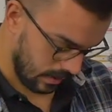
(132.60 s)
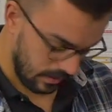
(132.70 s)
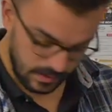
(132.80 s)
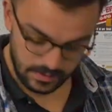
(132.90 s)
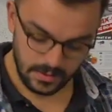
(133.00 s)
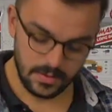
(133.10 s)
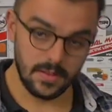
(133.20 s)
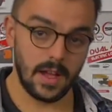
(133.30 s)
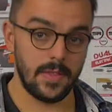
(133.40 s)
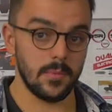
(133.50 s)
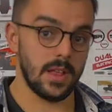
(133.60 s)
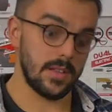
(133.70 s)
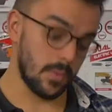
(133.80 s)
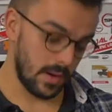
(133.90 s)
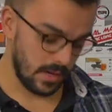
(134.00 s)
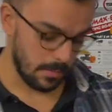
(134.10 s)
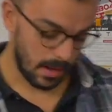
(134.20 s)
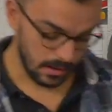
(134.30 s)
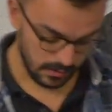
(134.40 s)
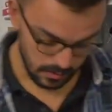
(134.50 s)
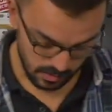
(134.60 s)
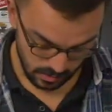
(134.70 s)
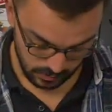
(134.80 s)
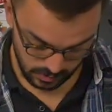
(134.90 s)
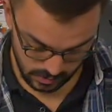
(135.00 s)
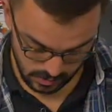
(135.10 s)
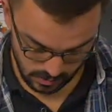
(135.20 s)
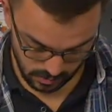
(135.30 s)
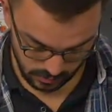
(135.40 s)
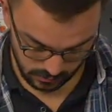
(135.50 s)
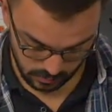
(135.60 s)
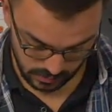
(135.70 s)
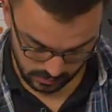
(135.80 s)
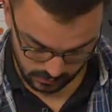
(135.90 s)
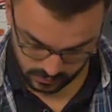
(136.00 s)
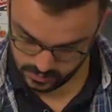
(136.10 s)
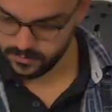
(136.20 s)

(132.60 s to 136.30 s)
It's easy to tighten them later when you can balance the board on its wheels.